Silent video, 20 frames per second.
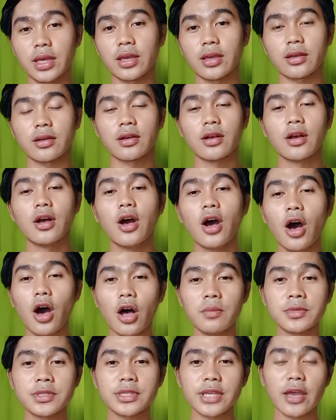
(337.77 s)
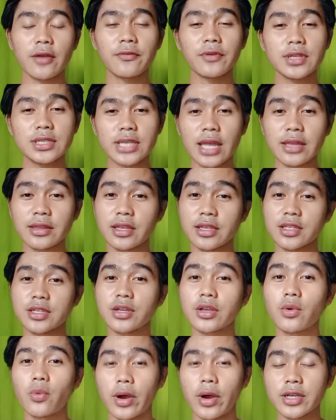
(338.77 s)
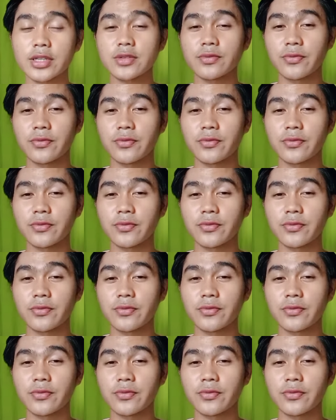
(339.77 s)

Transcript: Almost every sentence requires verb.